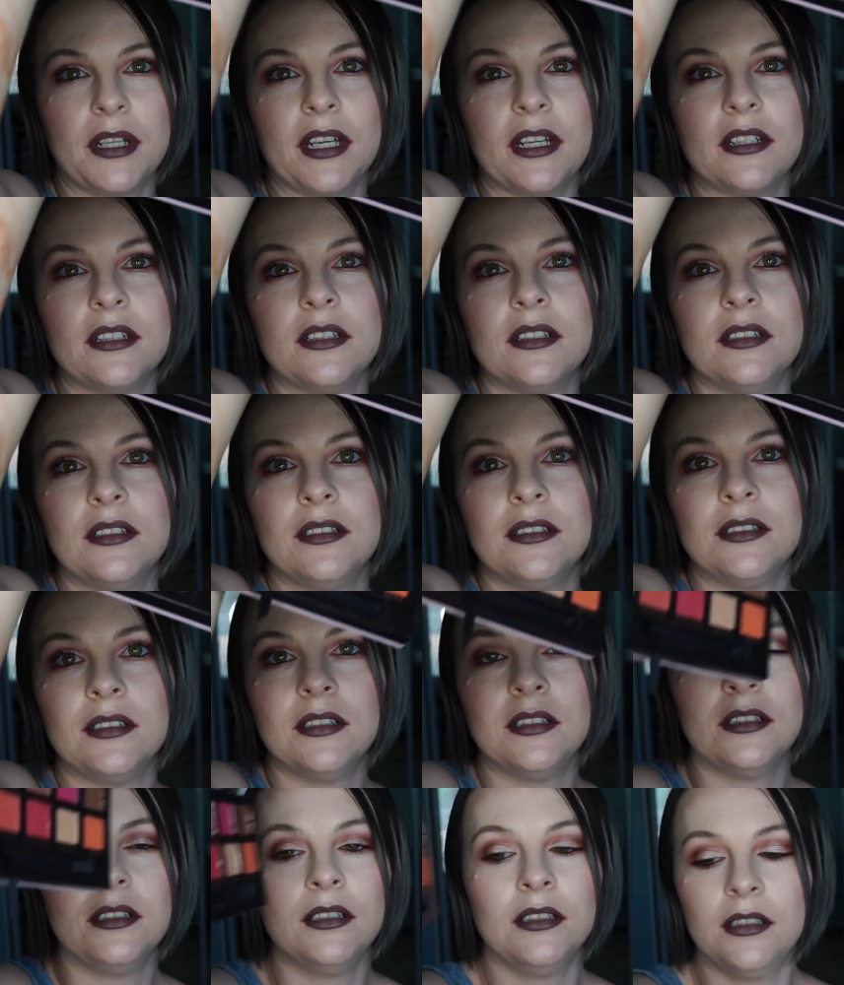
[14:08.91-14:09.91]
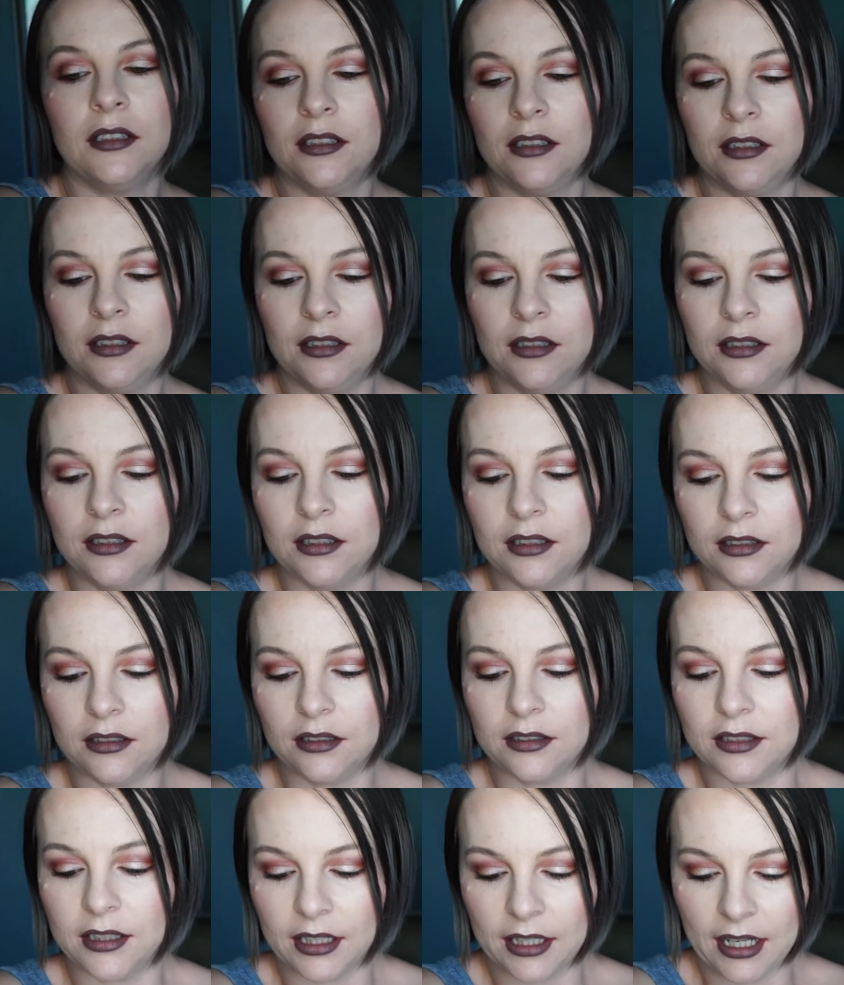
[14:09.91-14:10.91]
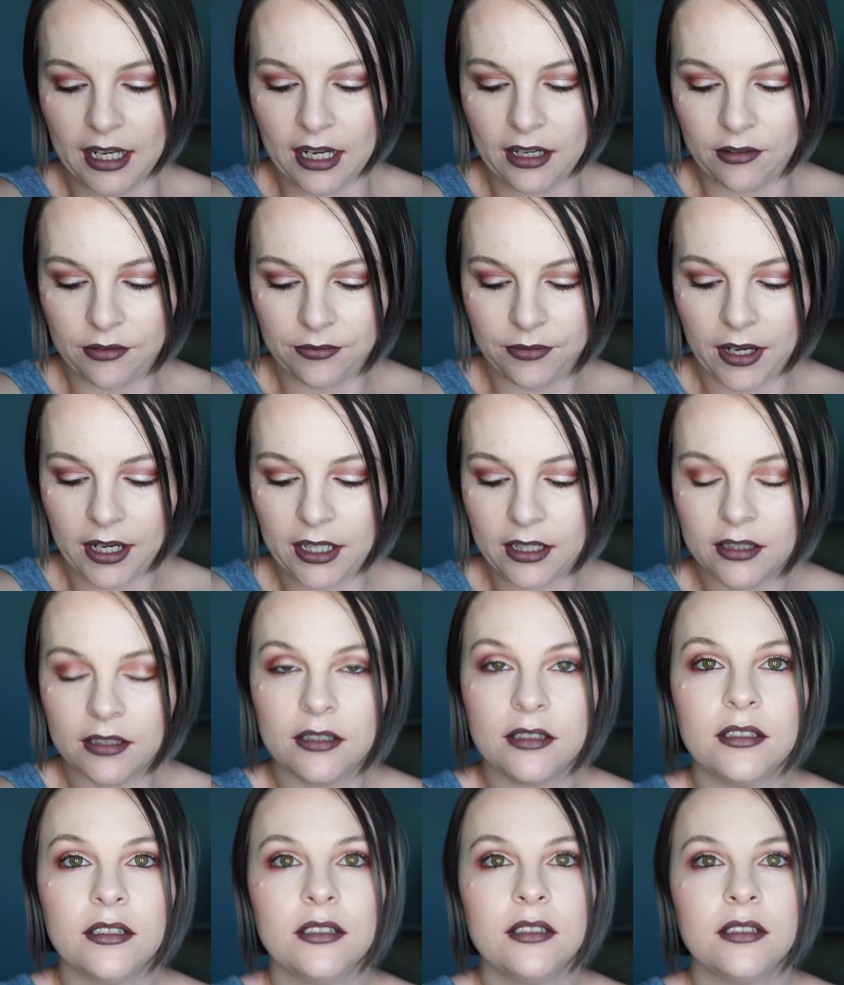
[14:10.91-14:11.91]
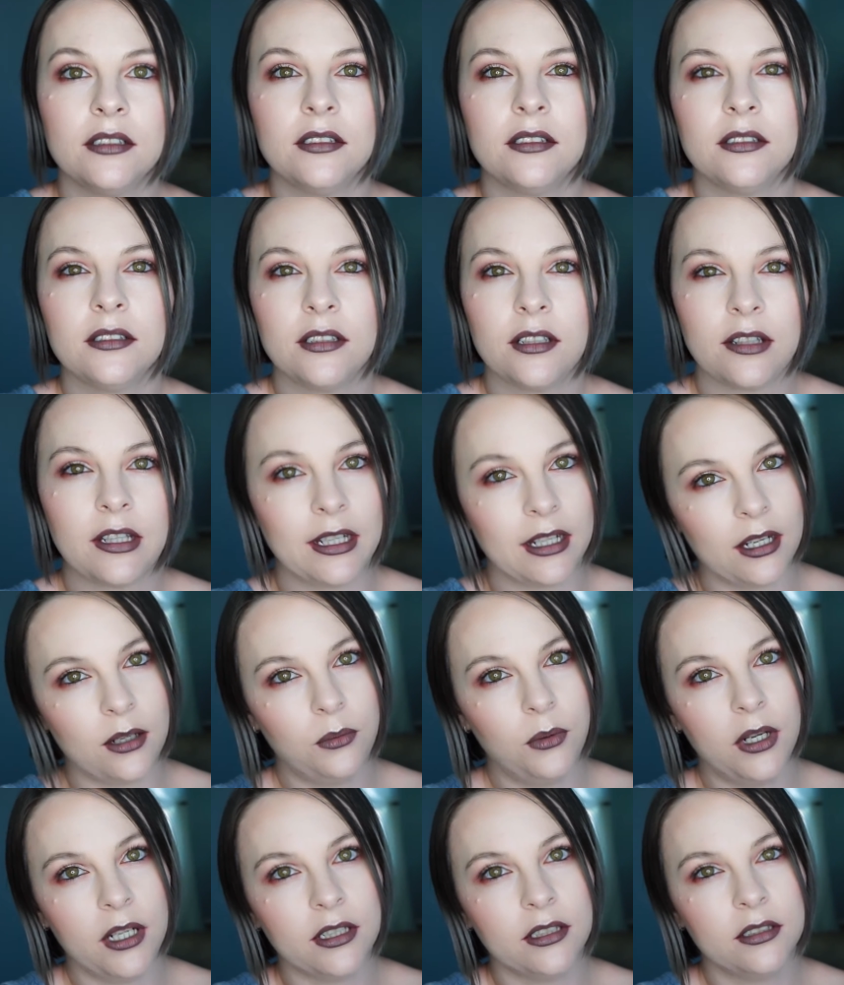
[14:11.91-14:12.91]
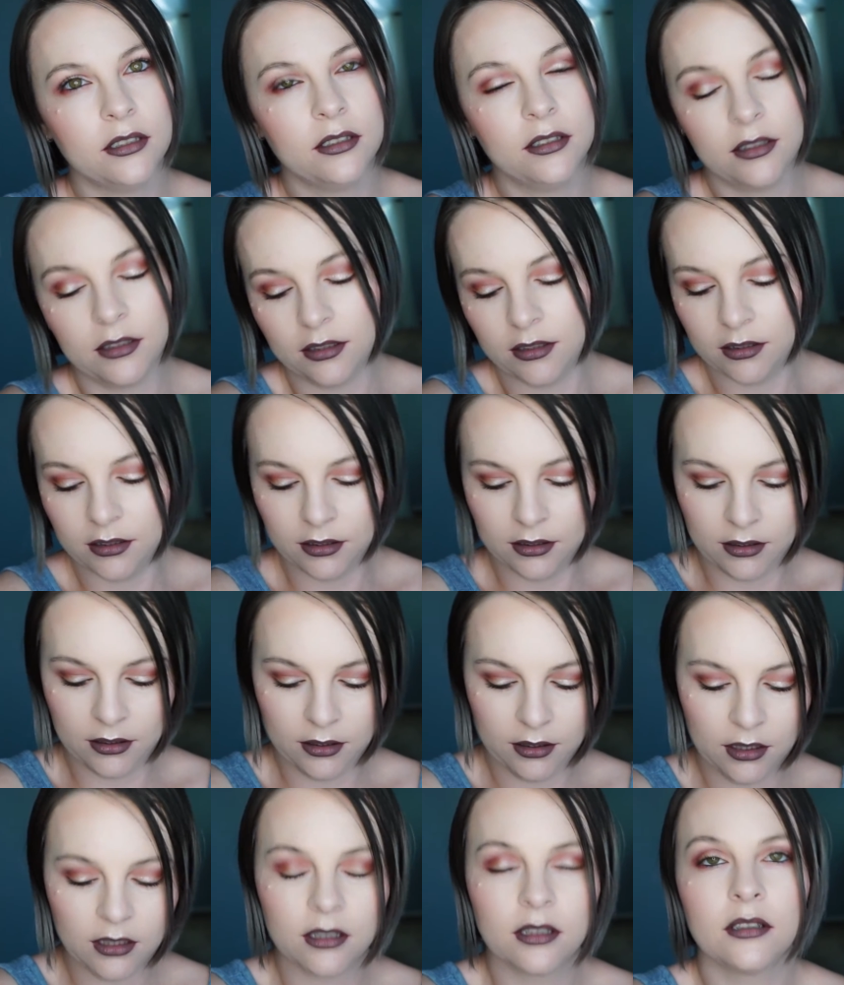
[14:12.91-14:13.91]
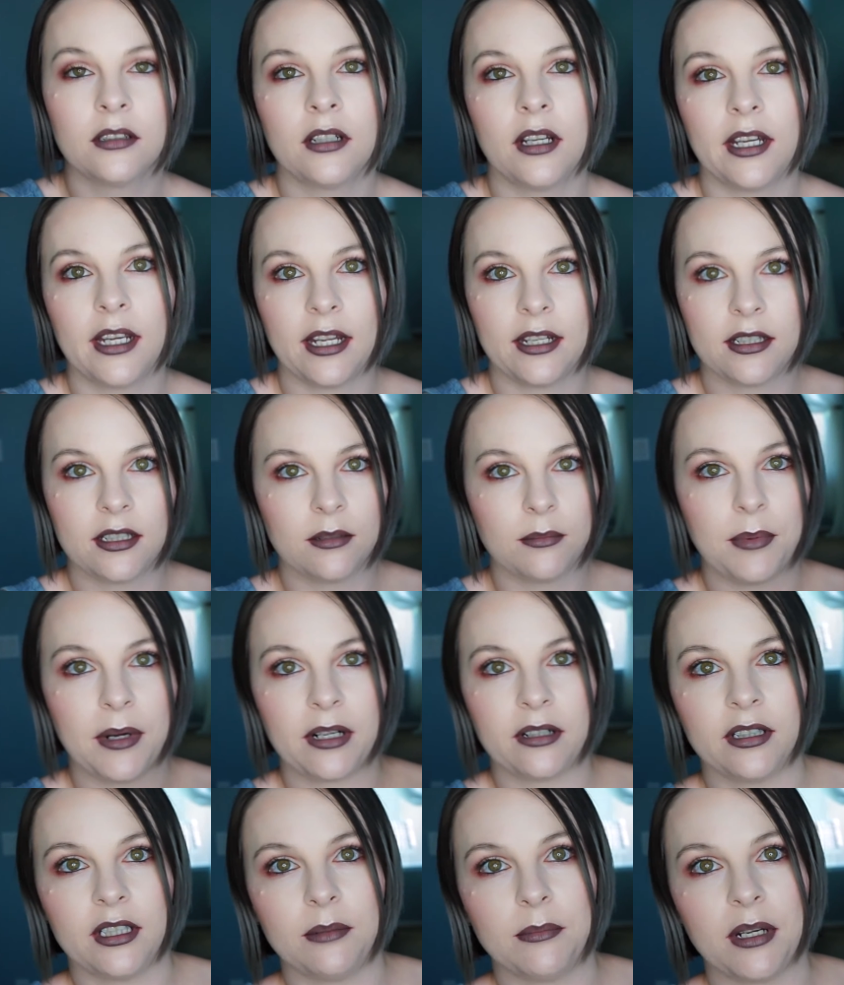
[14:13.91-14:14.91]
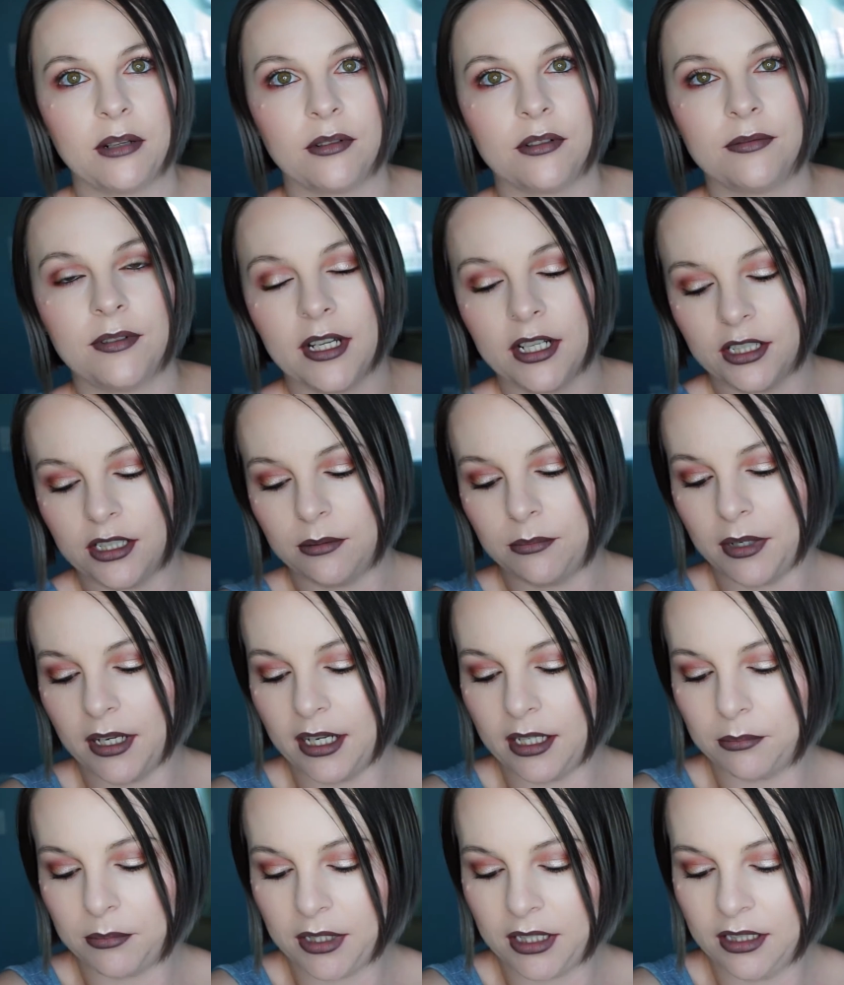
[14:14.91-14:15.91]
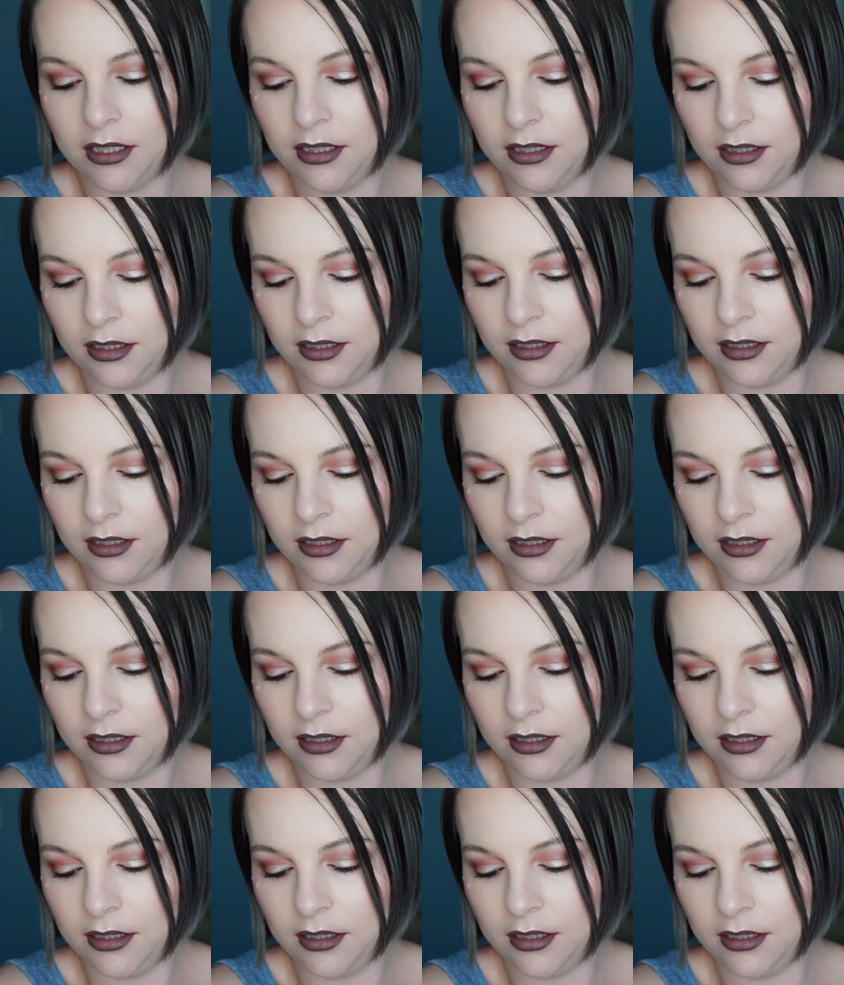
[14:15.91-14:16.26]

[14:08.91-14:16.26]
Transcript: again. Looks like I had a fight. Do you think I won? Against apparently my reflection behind me.